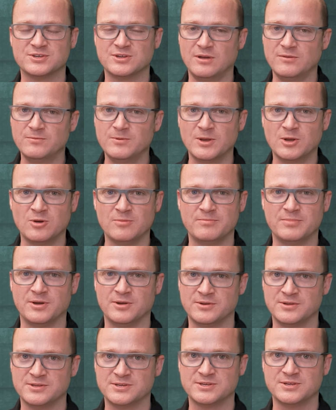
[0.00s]
software
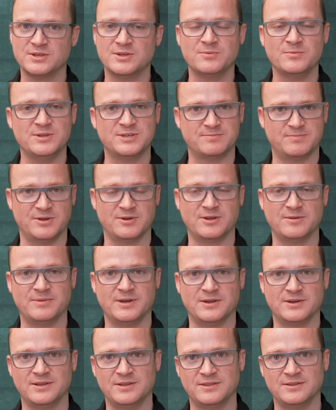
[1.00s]
components we spoke
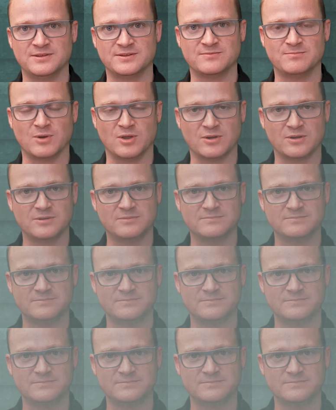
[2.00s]
about in this blog.